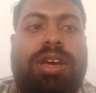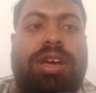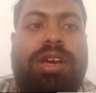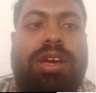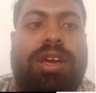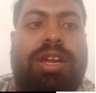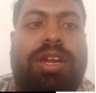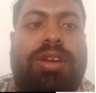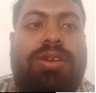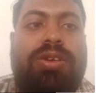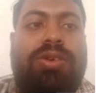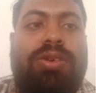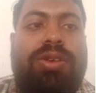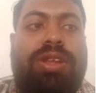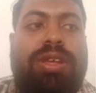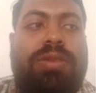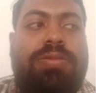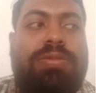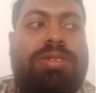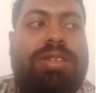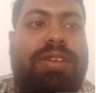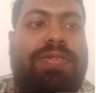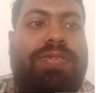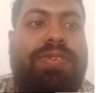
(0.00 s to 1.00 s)
gadolinium
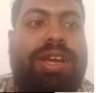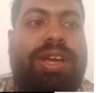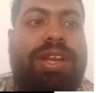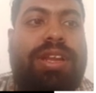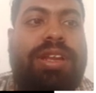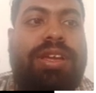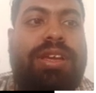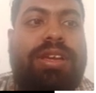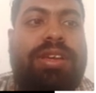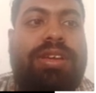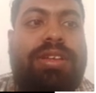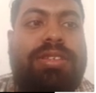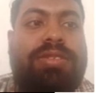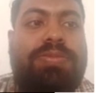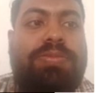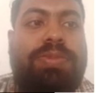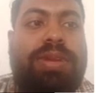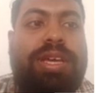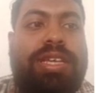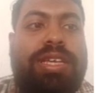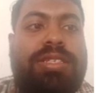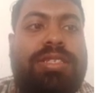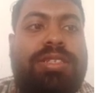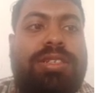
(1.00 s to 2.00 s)
sulfate is
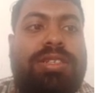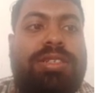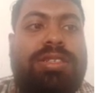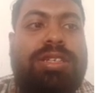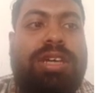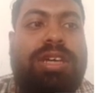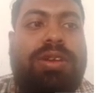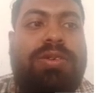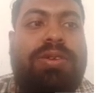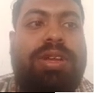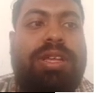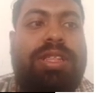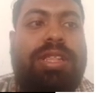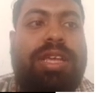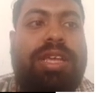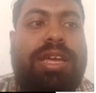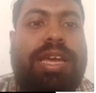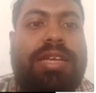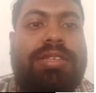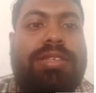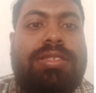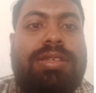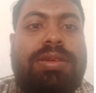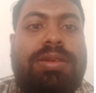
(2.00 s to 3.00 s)
placed surrounding the
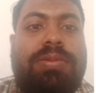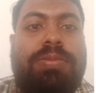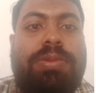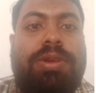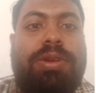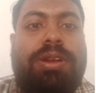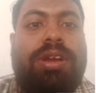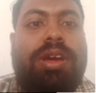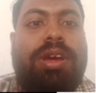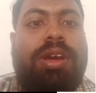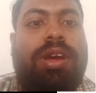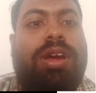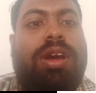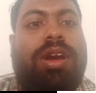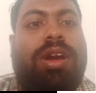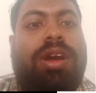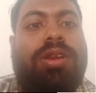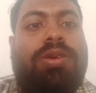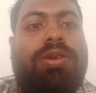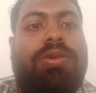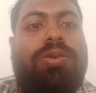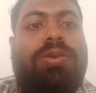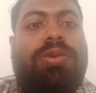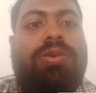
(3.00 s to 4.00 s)
gas sample
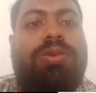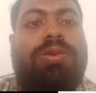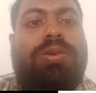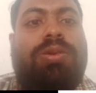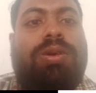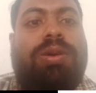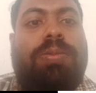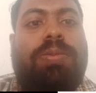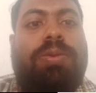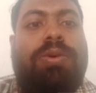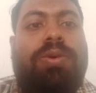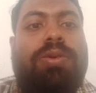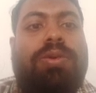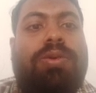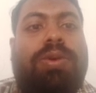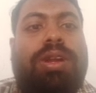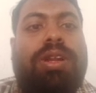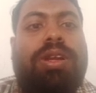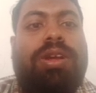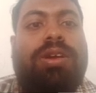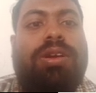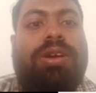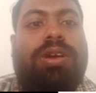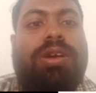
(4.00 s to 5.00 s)
and cooled to about
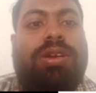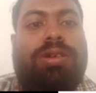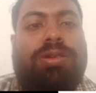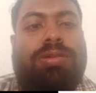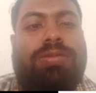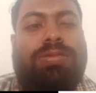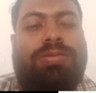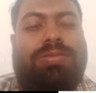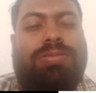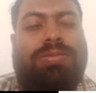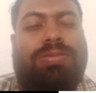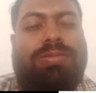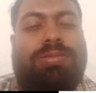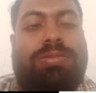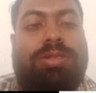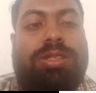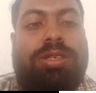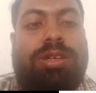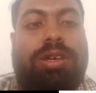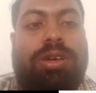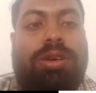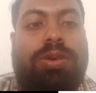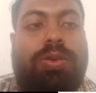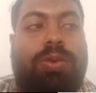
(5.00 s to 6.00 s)

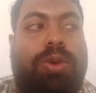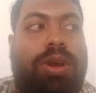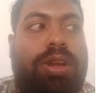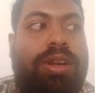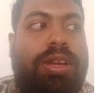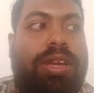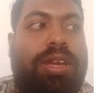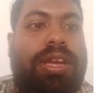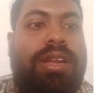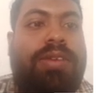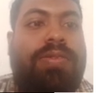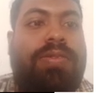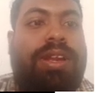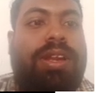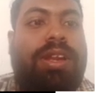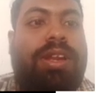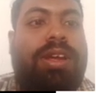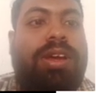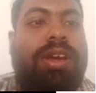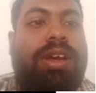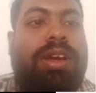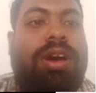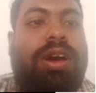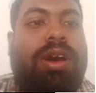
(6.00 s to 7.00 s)
1
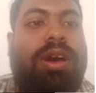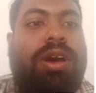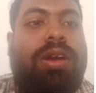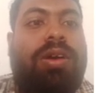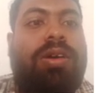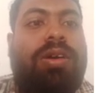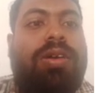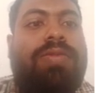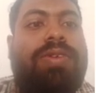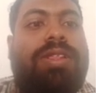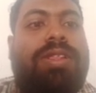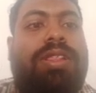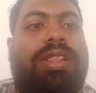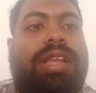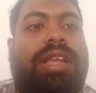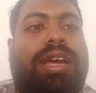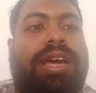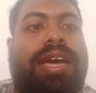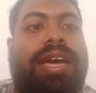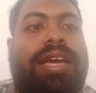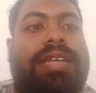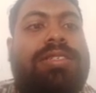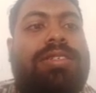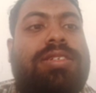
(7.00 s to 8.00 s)
Kelvin along with the
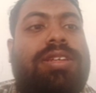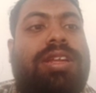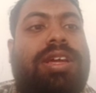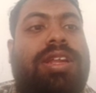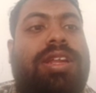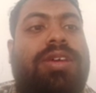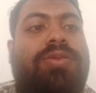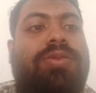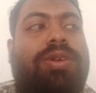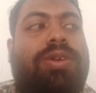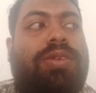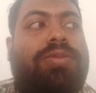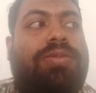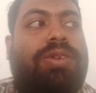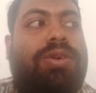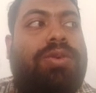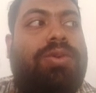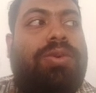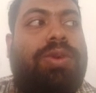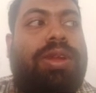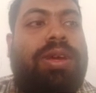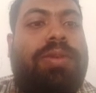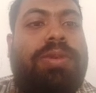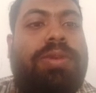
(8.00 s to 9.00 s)
gas in any one of the
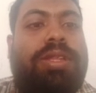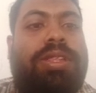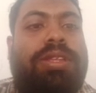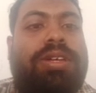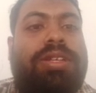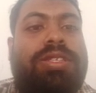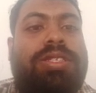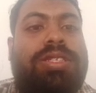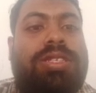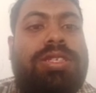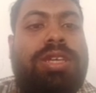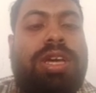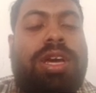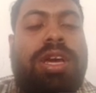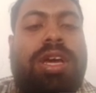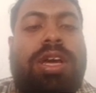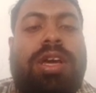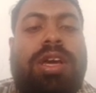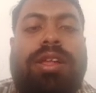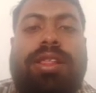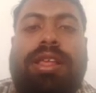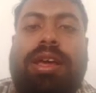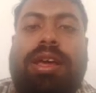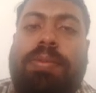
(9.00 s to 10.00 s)
cooling methods.
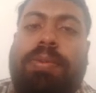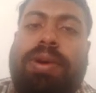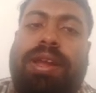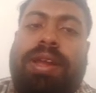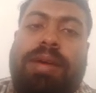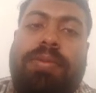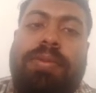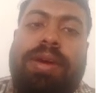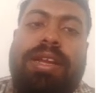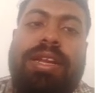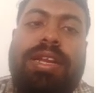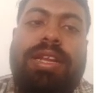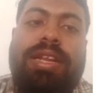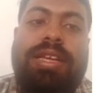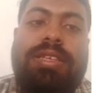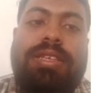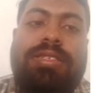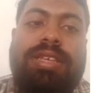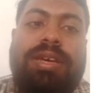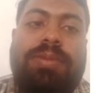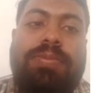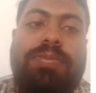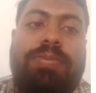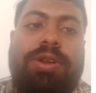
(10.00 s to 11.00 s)
The paramagnetic
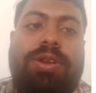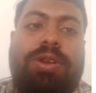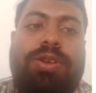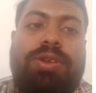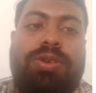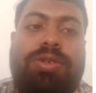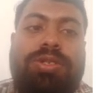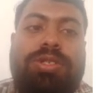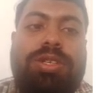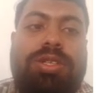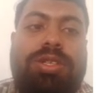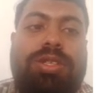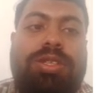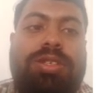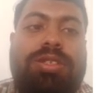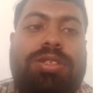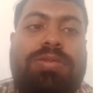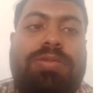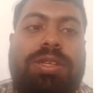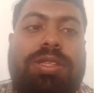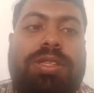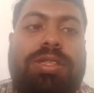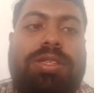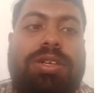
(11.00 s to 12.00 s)
sample used in this
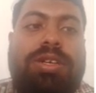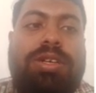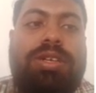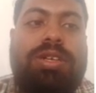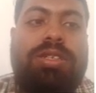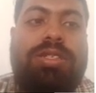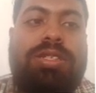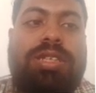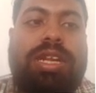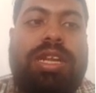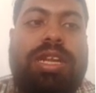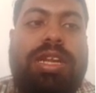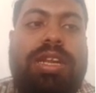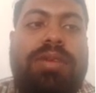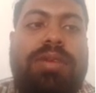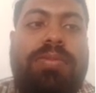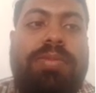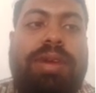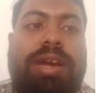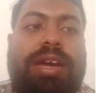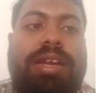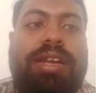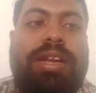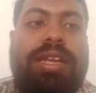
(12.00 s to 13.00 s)
method is suddenly
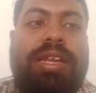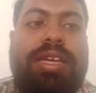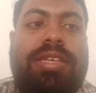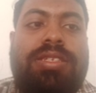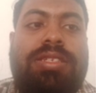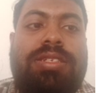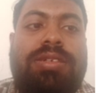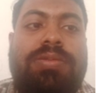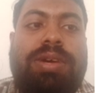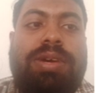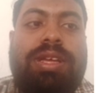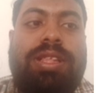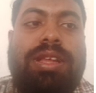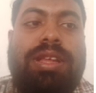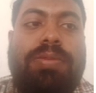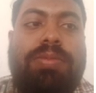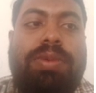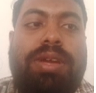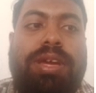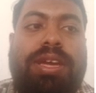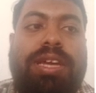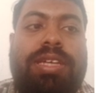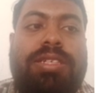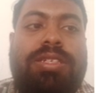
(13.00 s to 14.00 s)
magnetized by the
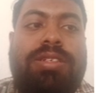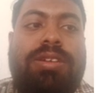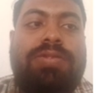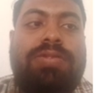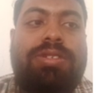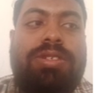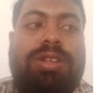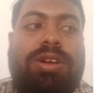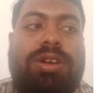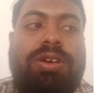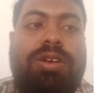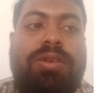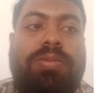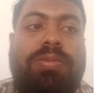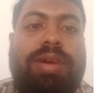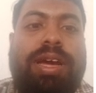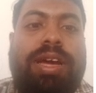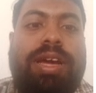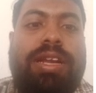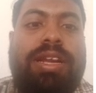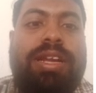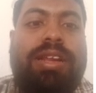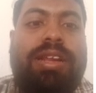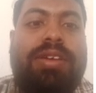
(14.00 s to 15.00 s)
application of strong
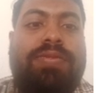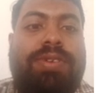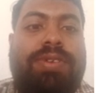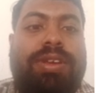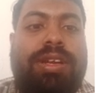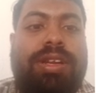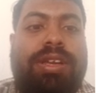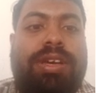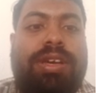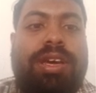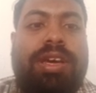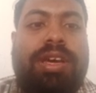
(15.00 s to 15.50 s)
magnetic field.